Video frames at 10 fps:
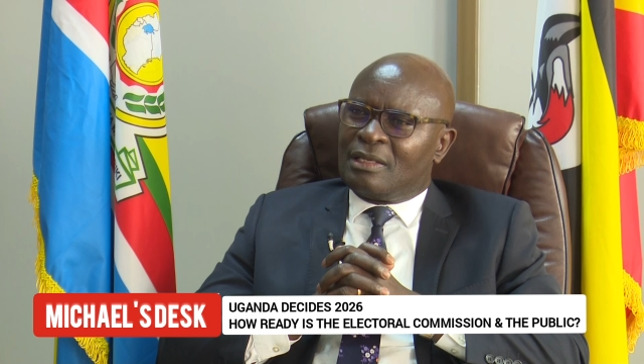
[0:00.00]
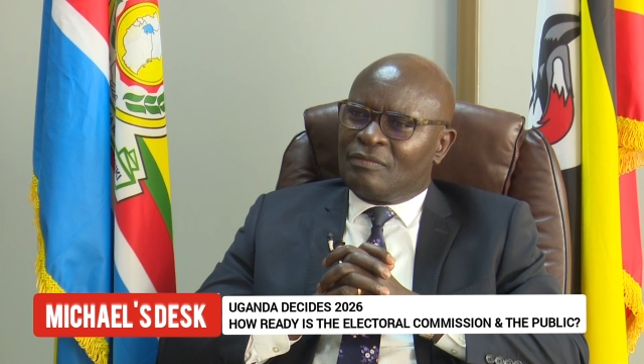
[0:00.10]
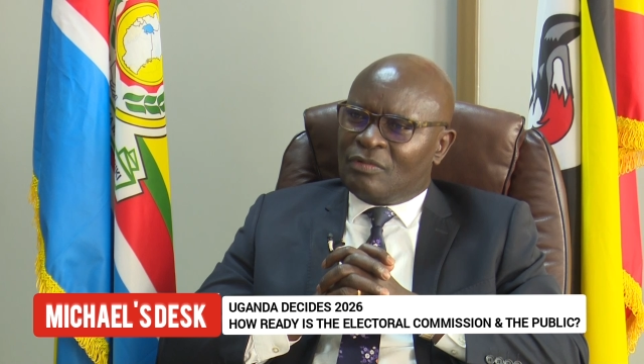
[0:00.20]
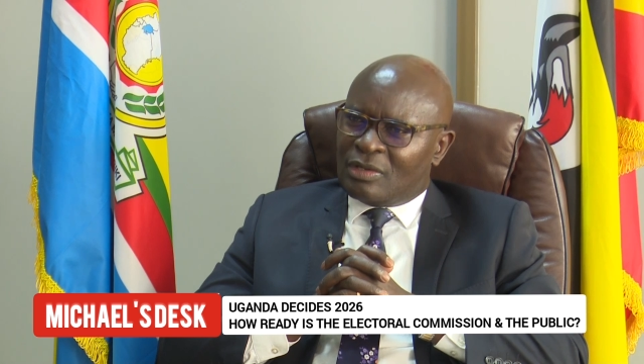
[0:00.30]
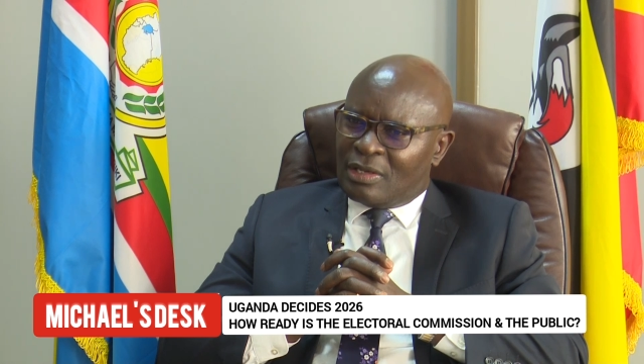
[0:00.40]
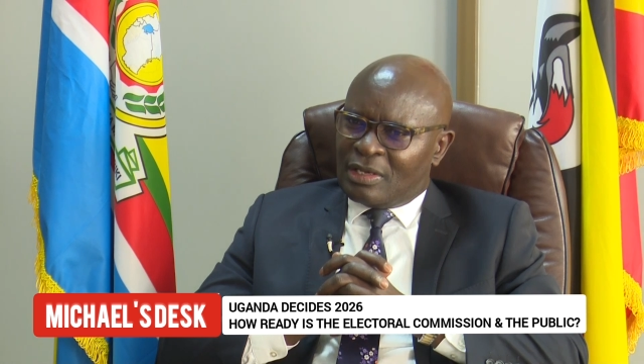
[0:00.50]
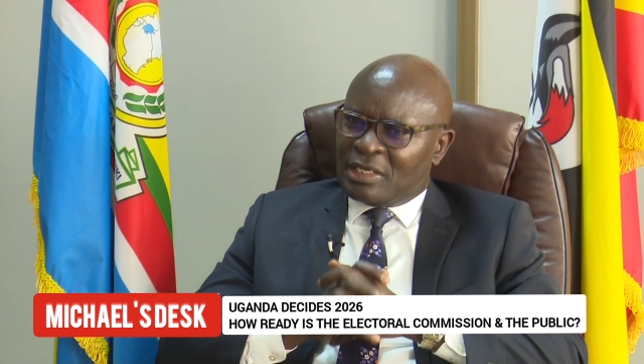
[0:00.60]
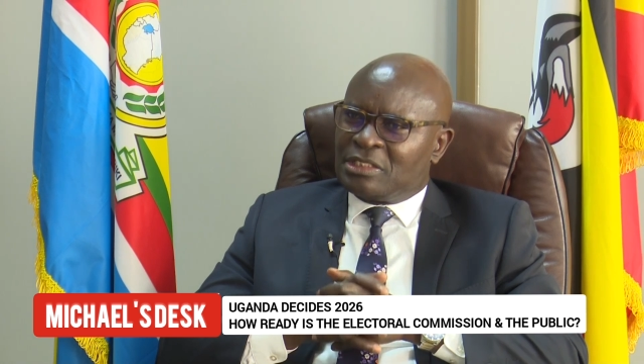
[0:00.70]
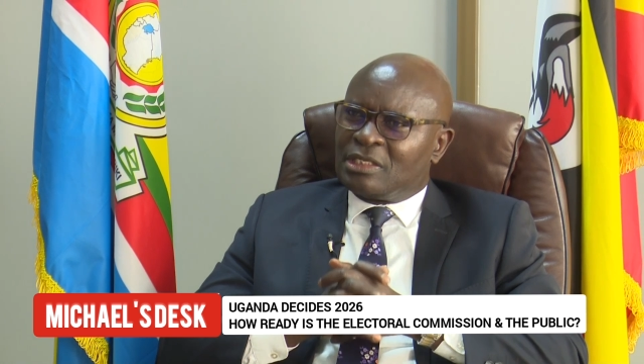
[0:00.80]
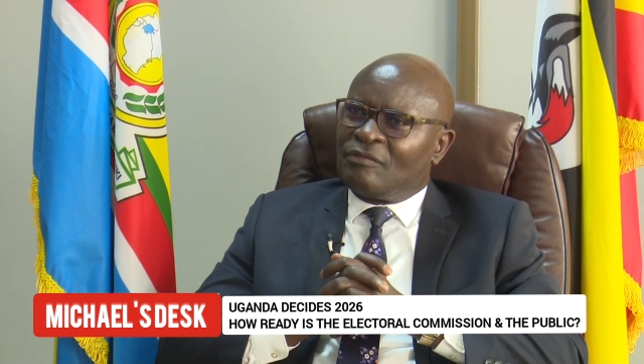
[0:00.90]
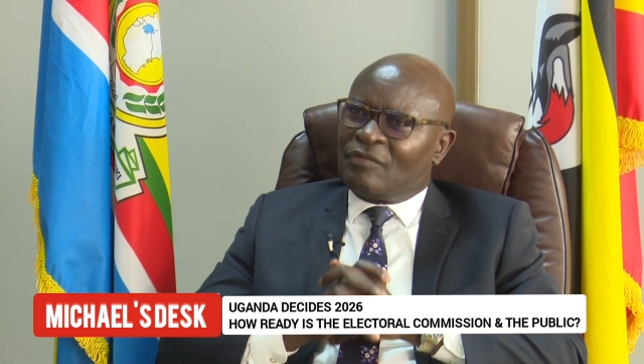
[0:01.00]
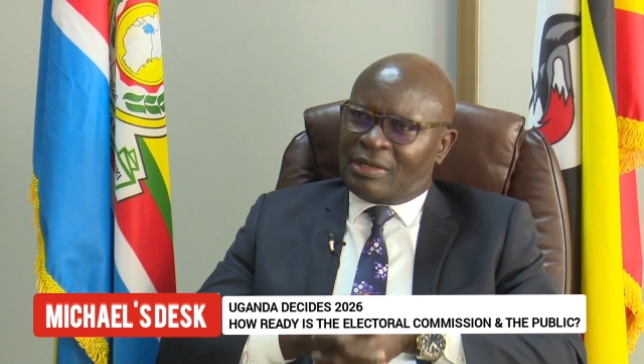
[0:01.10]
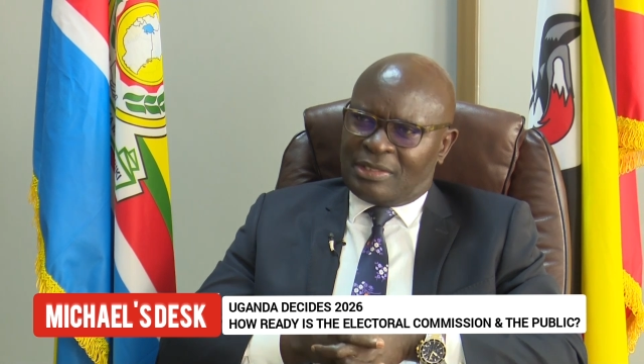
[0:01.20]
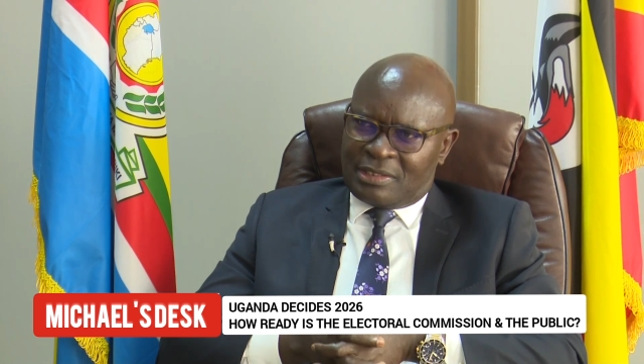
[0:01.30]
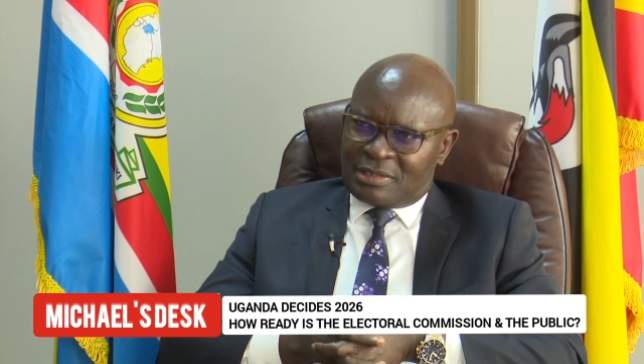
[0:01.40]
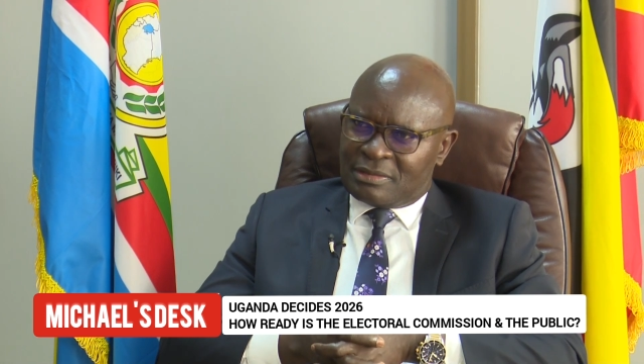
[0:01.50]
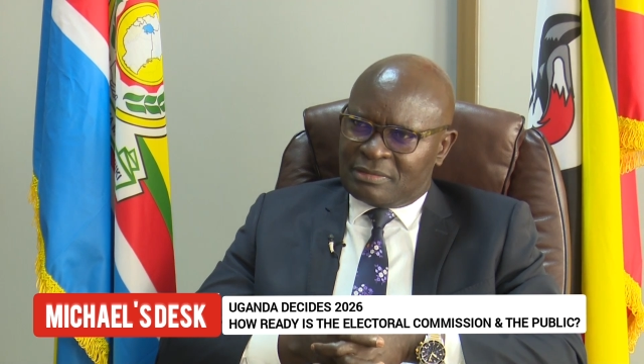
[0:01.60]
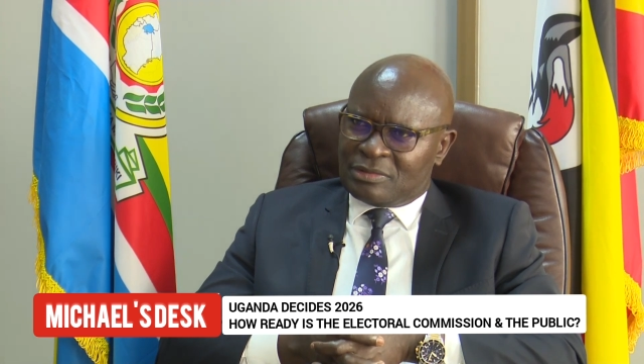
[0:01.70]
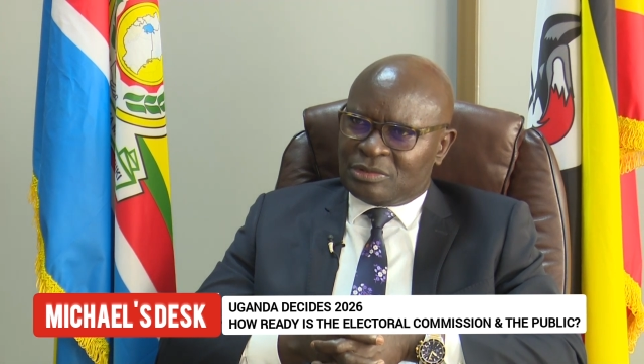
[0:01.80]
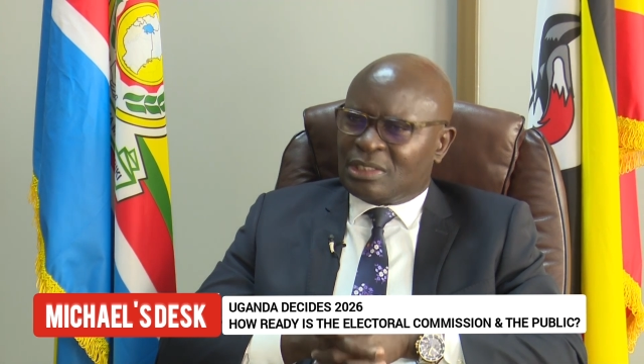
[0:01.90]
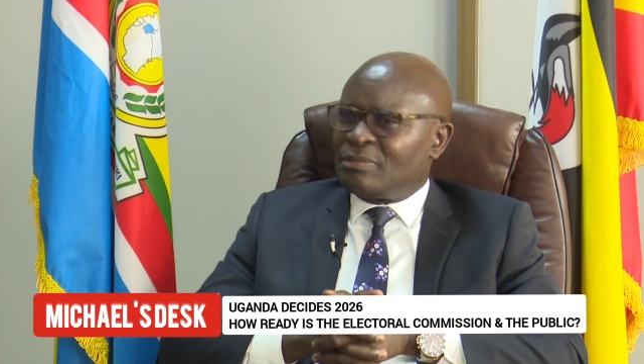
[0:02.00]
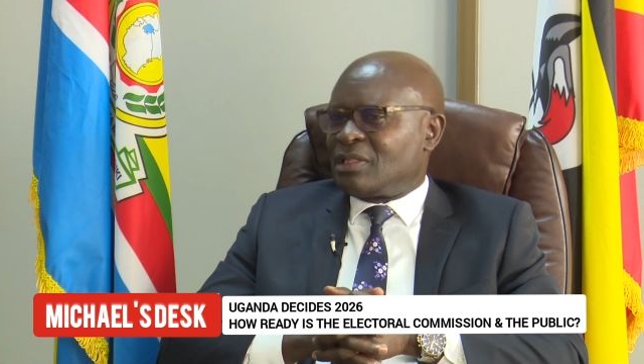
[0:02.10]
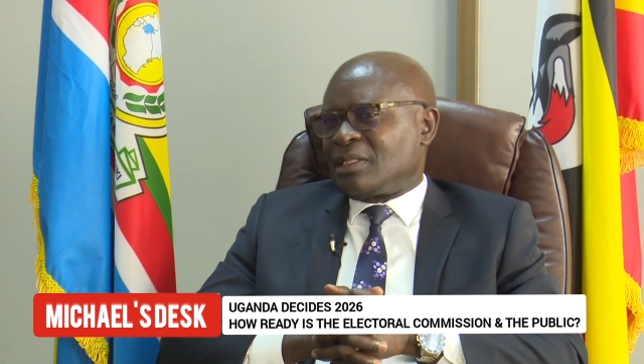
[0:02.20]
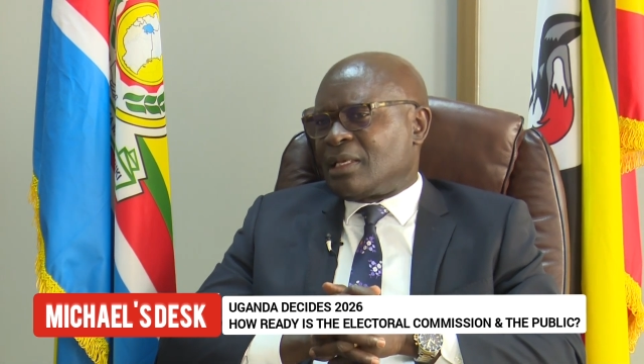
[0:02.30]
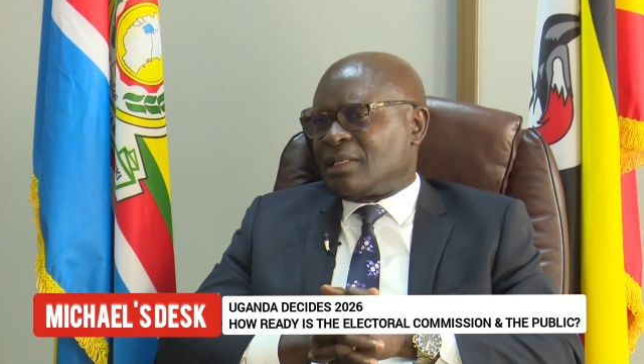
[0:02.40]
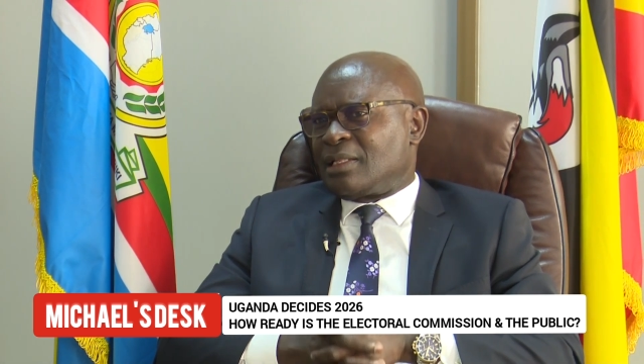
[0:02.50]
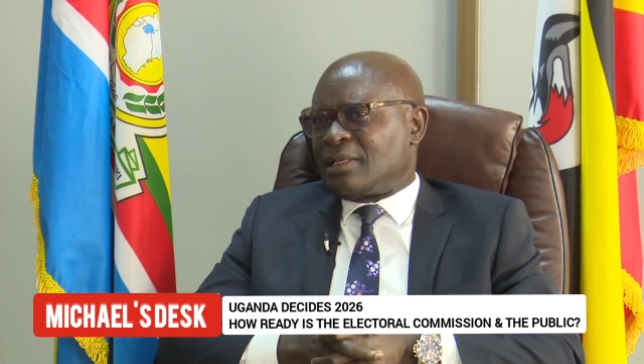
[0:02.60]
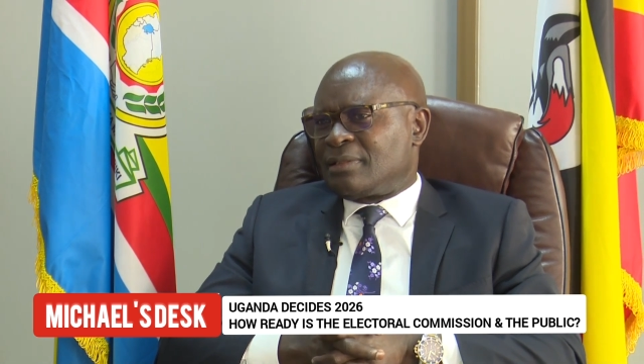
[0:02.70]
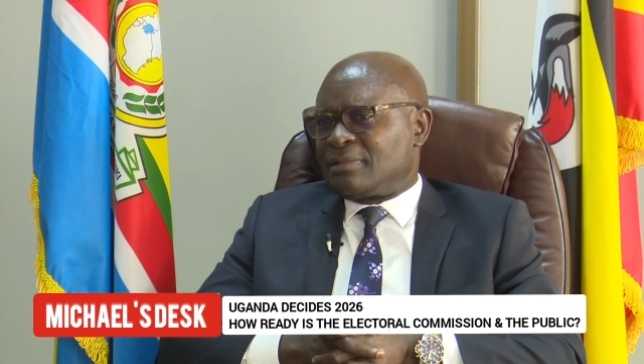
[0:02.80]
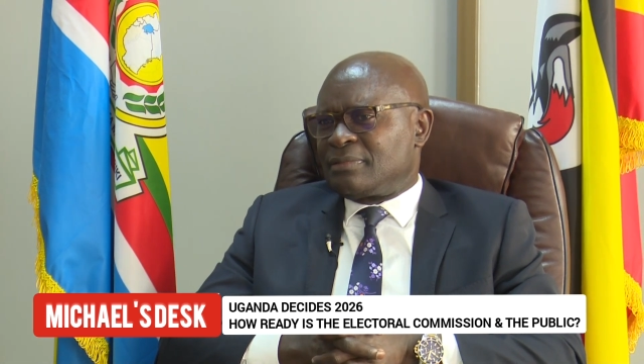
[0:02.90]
engaging in violence or something like that.